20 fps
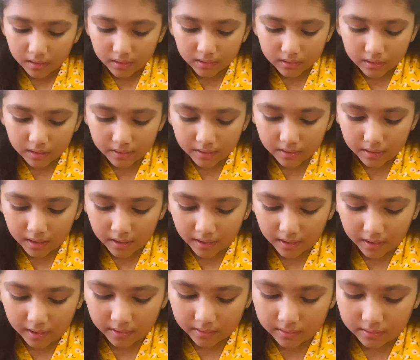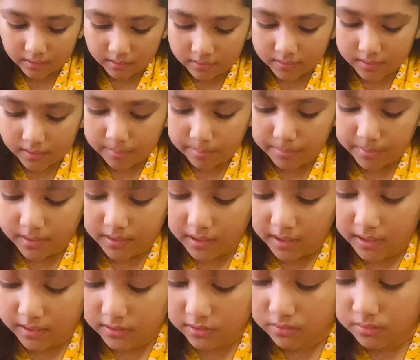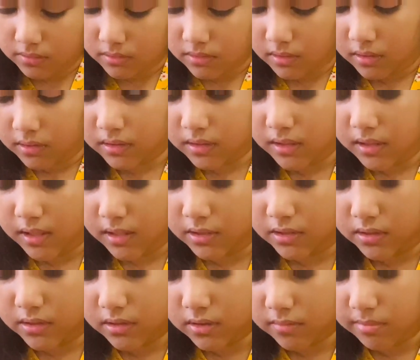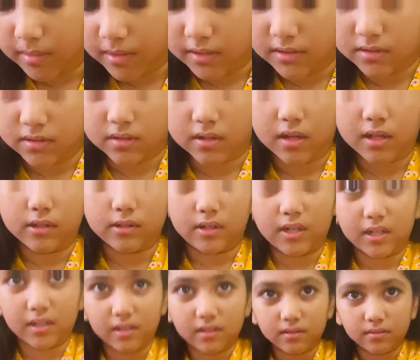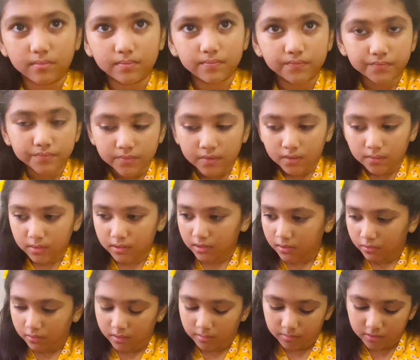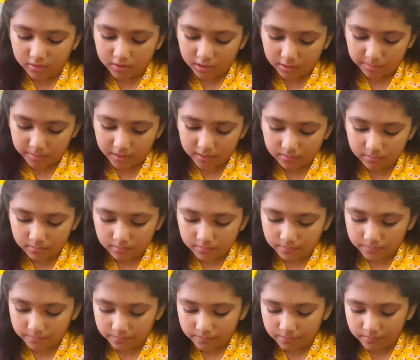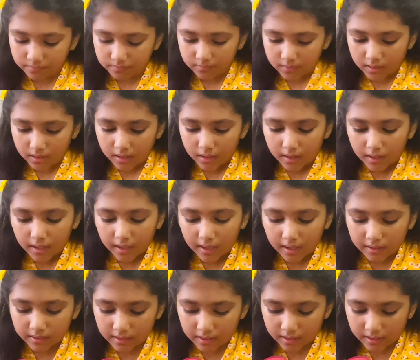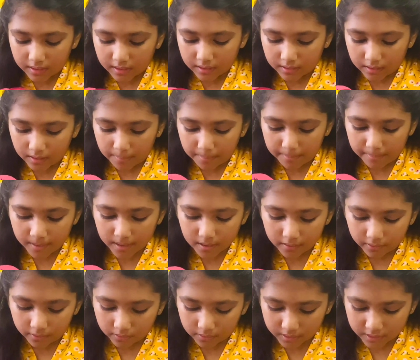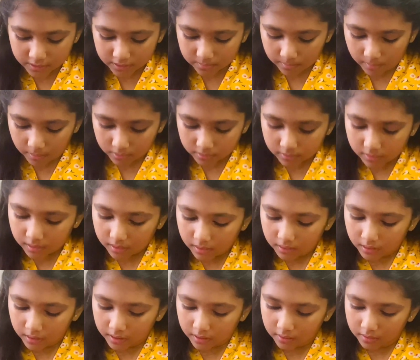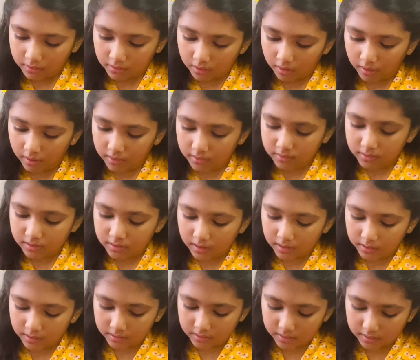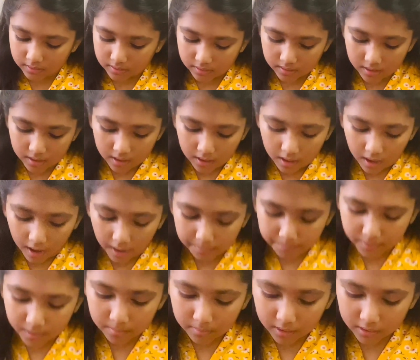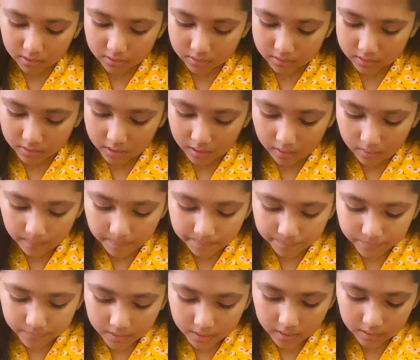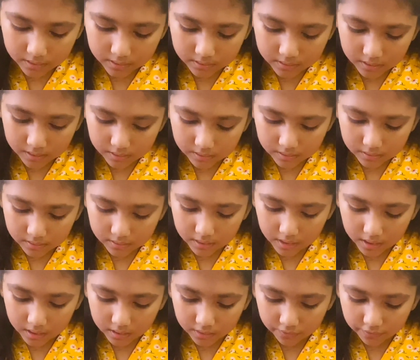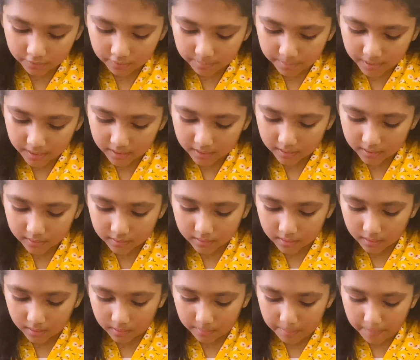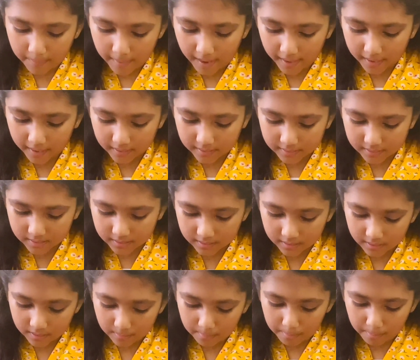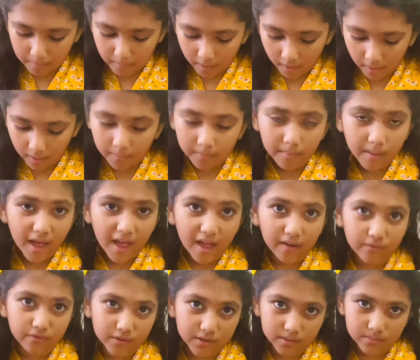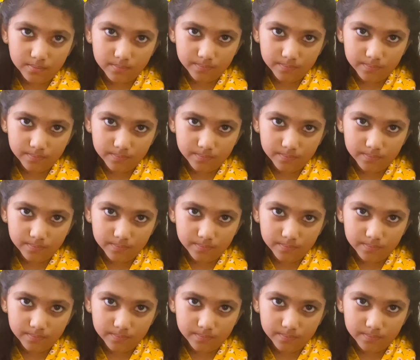Then I added some bedazzle on the edges by just coloring it with a normal gel pen. And then in the middle, it's multi-layered hearts, and it says Happy Mother's Day. And it says, thanks for being the best mom ever.